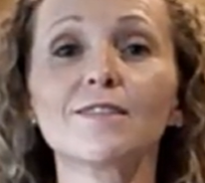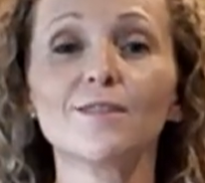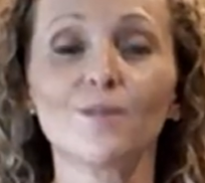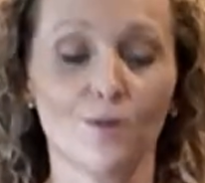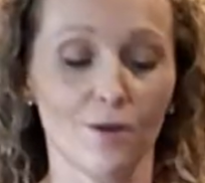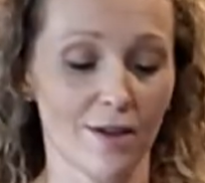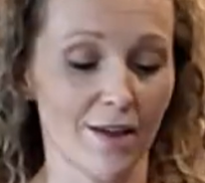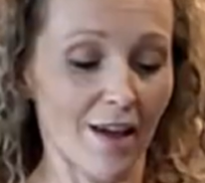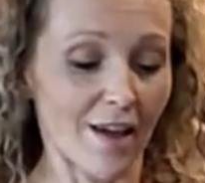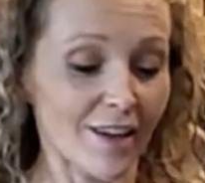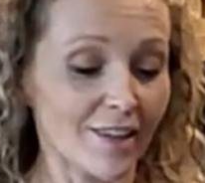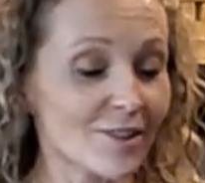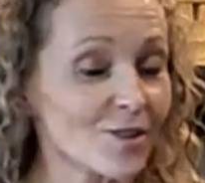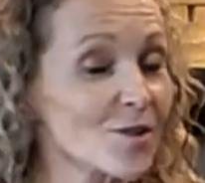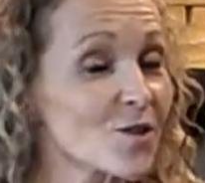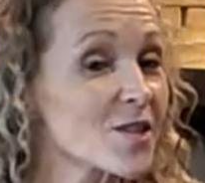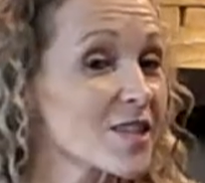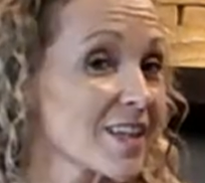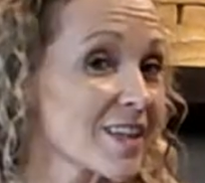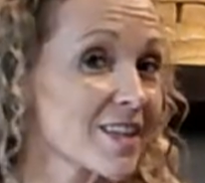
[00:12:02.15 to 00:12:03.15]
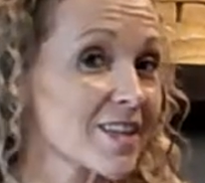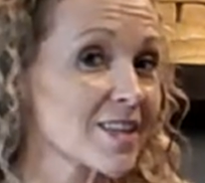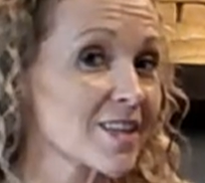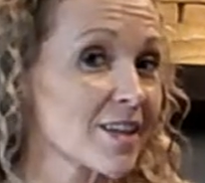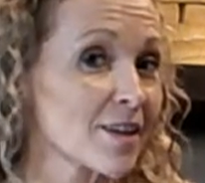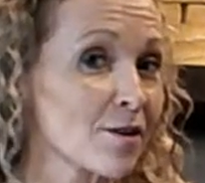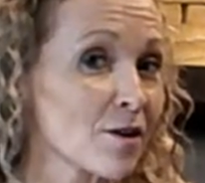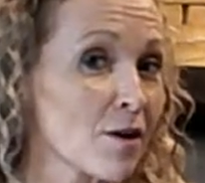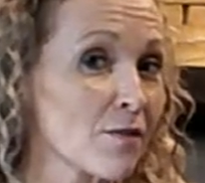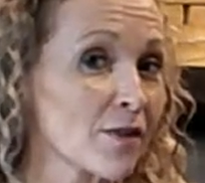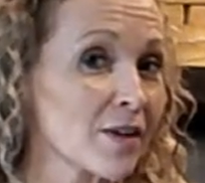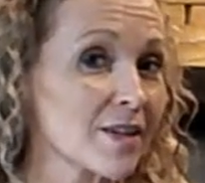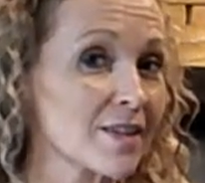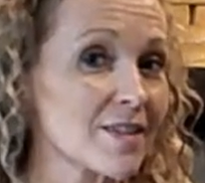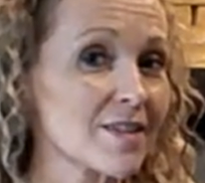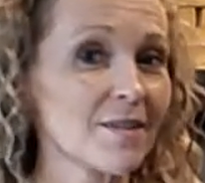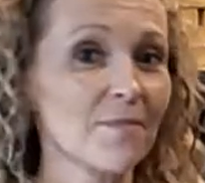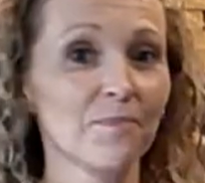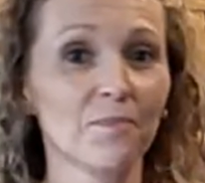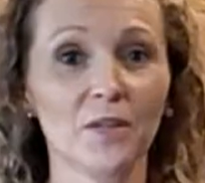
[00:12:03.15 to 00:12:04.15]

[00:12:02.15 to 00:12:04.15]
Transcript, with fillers: you cut a little split in the center of it